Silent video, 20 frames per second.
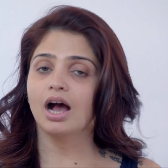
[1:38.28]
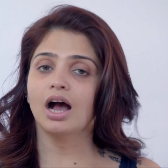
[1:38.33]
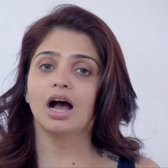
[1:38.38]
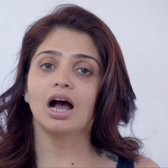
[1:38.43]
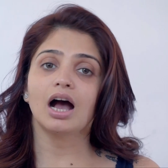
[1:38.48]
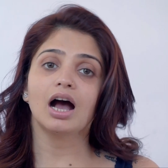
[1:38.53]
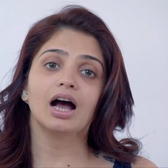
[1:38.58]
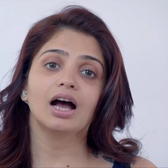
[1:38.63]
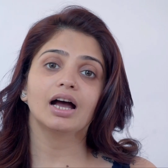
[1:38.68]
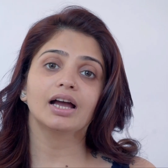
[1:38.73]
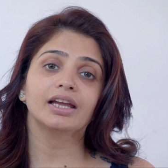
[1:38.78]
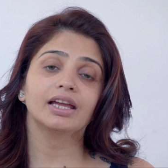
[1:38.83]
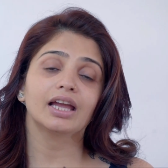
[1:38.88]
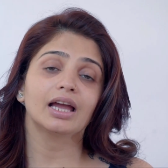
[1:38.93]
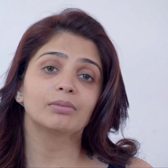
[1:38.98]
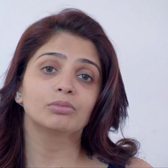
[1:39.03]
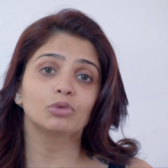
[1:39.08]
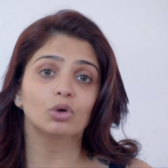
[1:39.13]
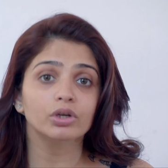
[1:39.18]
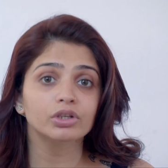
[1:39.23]
I
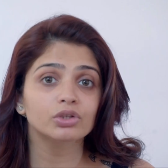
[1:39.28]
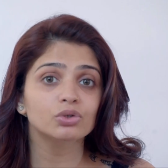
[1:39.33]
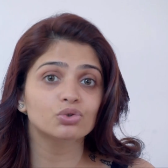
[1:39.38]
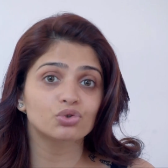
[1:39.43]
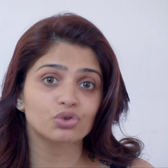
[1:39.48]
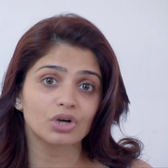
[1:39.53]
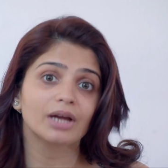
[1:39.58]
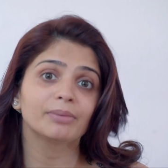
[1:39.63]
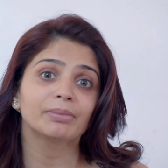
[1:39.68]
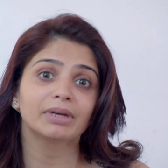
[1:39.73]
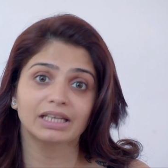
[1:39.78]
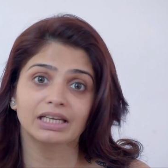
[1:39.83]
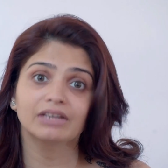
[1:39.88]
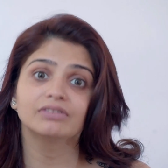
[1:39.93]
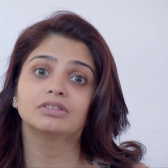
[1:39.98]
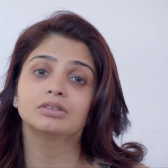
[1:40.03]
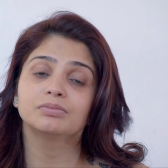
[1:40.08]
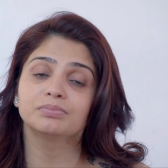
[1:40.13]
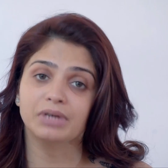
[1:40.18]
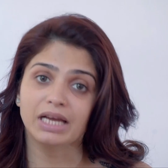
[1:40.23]
am going to try my
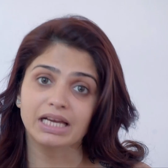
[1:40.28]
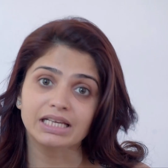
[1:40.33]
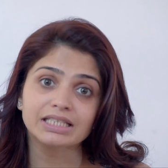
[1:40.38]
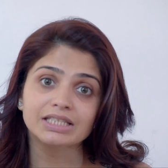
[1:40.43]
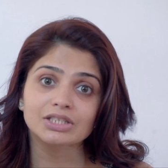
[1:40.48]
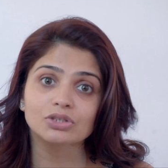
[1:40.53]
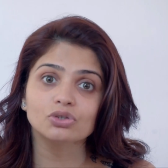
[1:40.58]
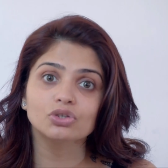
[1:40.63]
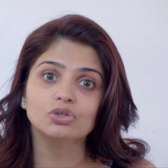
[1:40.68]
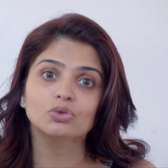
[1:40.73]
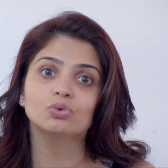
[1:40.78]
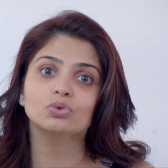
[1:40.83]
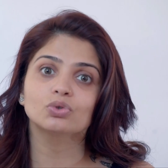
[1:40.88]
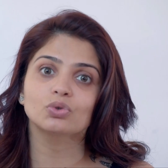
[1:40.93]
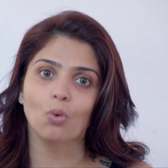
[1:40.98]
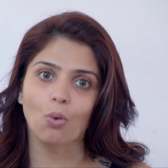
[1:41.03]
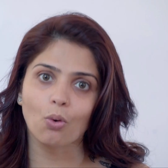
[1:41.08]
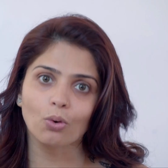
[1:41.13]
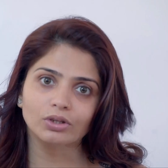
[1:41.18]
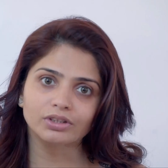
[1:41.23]
level best to use
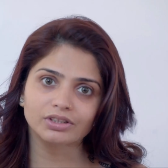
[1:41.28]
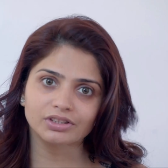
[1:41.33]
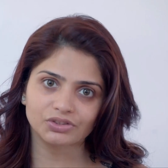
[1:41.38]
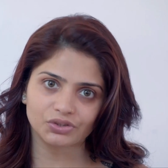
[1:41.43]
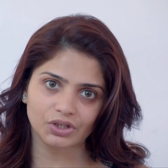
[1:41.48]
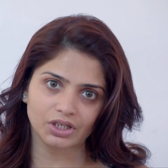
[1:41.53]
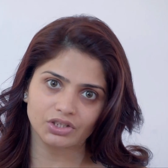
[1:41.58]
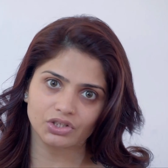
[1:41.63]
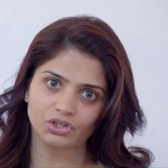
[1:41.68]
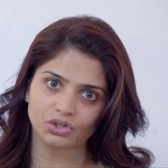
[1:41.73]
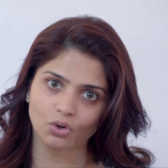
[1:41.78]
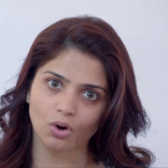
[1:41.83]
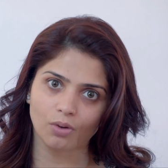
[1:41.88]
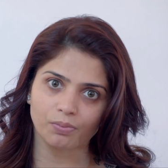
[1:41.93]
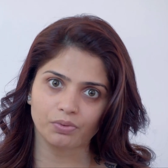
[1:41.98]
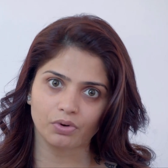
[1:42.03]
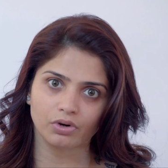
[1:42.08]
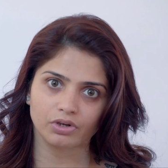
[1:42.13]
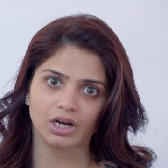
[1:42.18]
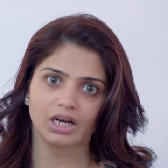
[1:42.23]
all the drugstore
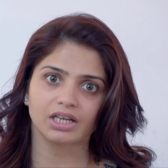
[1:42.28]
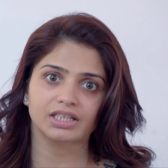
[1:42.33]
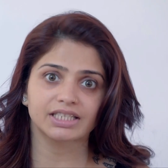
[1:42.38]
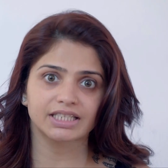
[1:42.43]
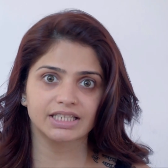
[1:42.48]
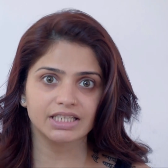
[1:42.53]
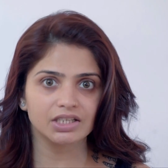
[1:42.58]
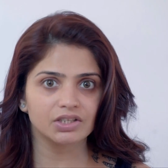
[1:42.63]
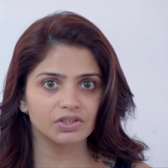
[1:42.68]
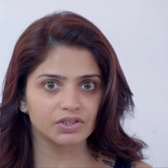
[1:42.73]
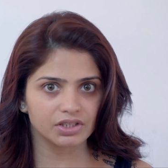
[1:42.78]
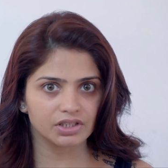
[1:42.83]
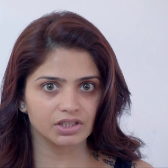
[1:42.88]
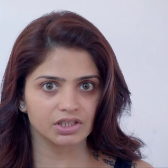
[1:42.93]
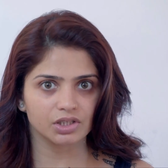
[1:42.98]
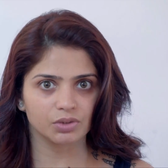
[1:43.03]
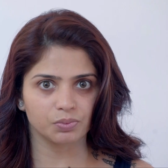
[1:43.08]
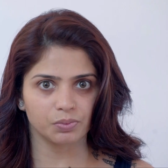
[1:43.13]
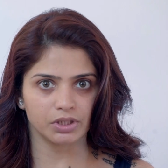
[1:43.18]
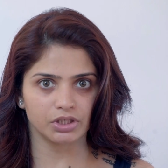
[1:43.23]
products here in
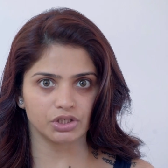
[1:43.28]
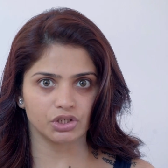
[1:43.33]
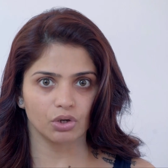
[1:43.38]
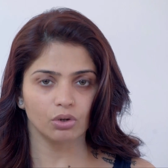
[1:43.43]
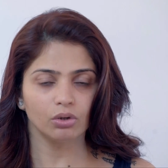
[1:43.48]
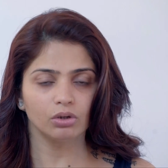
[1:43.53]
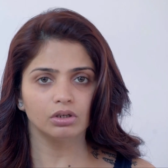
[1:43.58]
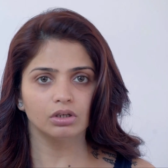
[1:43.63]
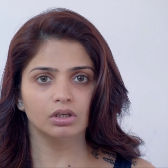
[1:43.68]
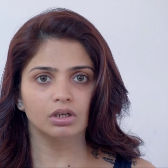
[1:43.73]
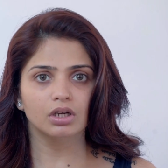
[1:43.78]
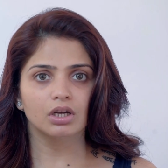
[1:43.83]
this video.